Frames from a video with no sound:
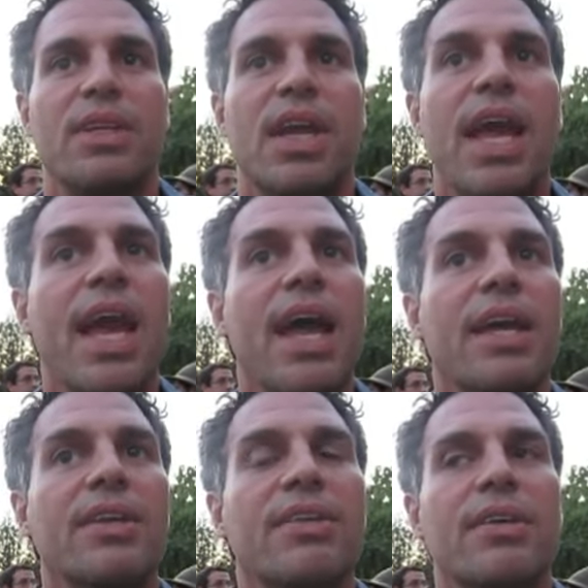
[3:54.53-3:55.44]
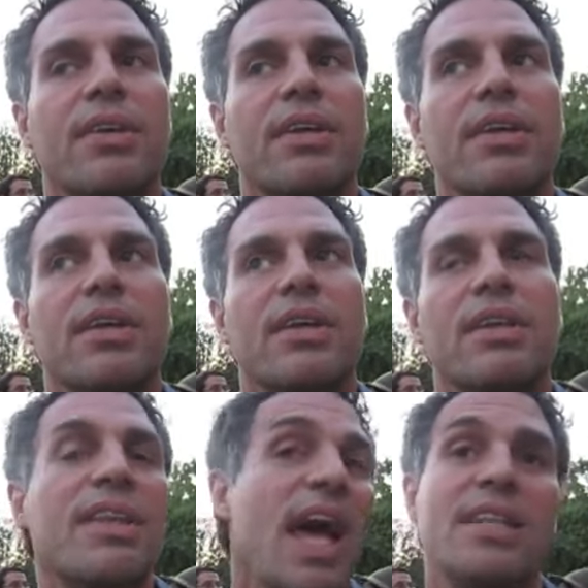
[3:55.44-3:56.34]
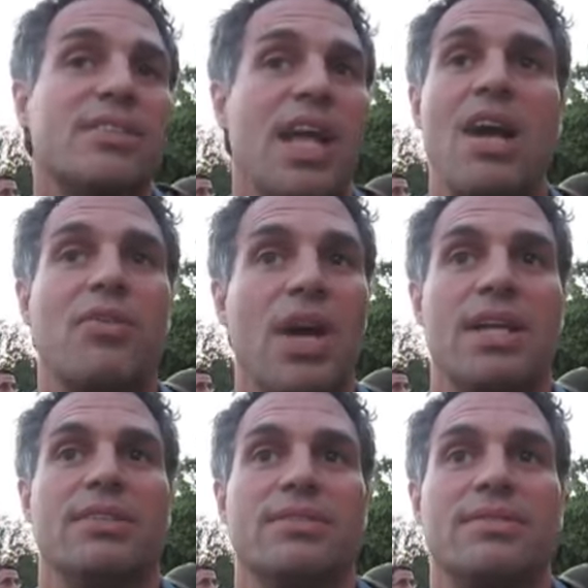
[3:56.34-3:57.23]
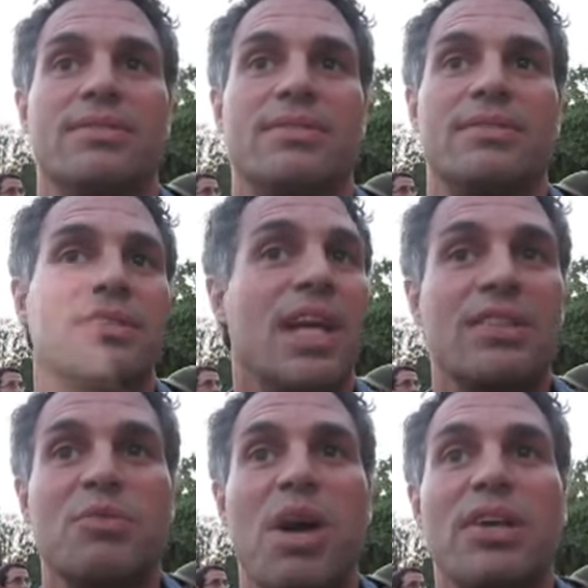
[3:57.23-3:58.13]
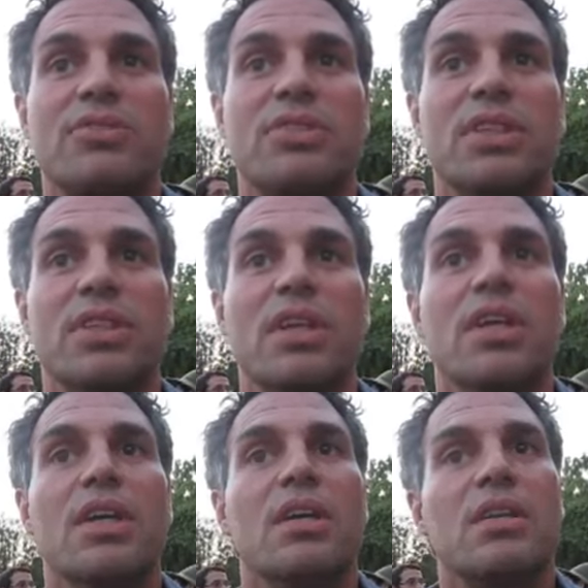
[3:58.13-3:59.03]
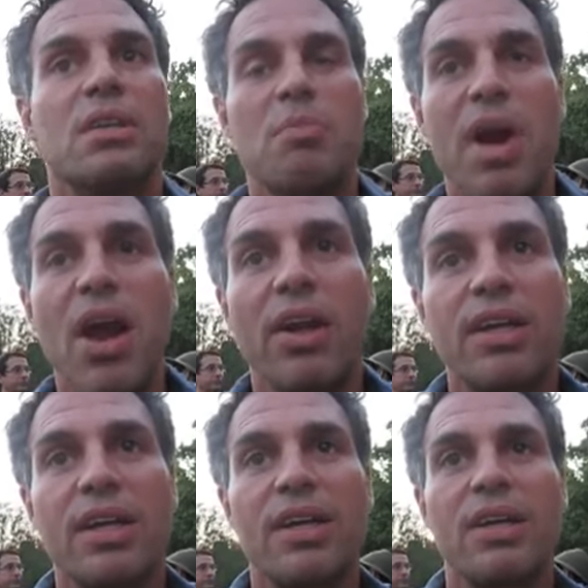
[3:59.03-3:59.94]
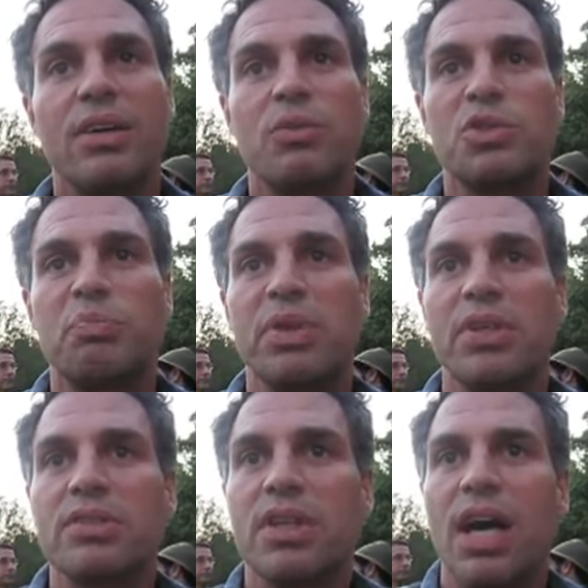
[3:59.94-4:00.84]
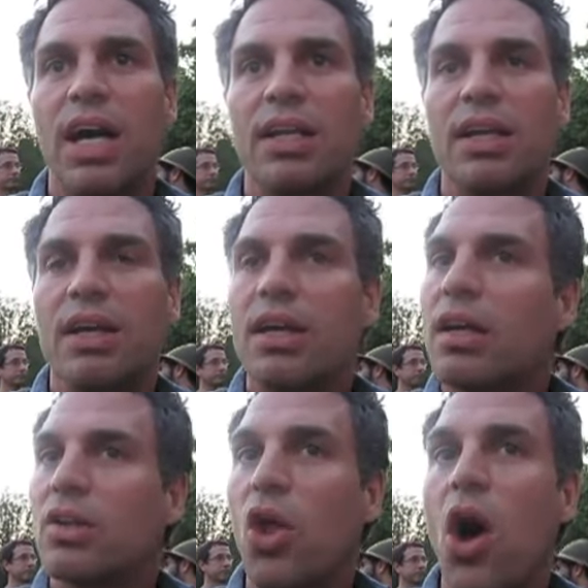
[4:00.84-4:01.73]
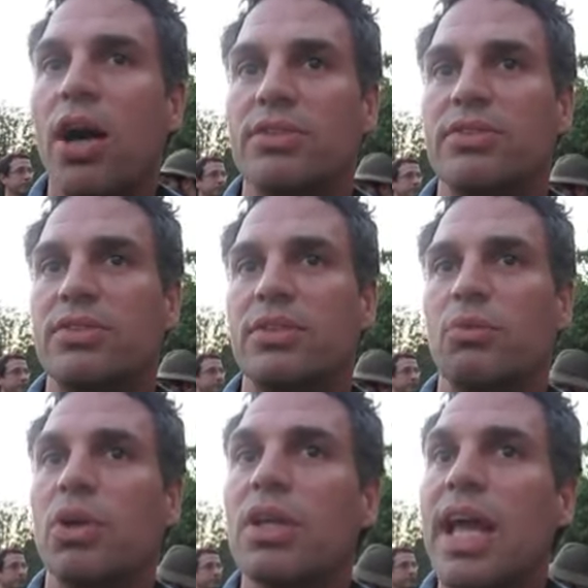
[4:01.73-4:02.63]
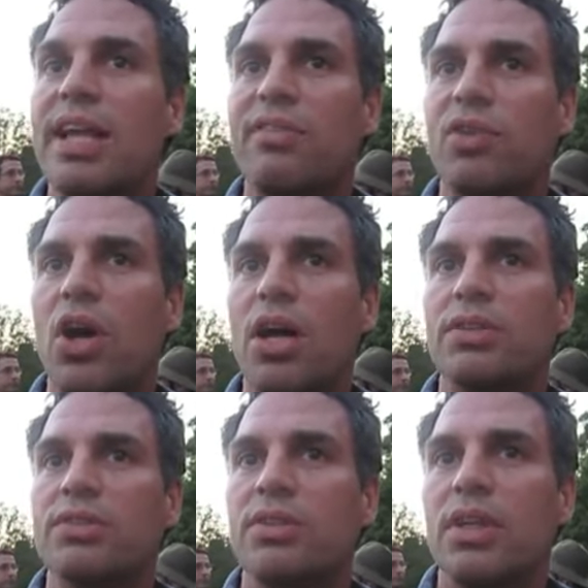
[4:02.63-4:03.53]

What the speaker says: And that's not right. It's not democracy. America was built on laws. We're a land of laws.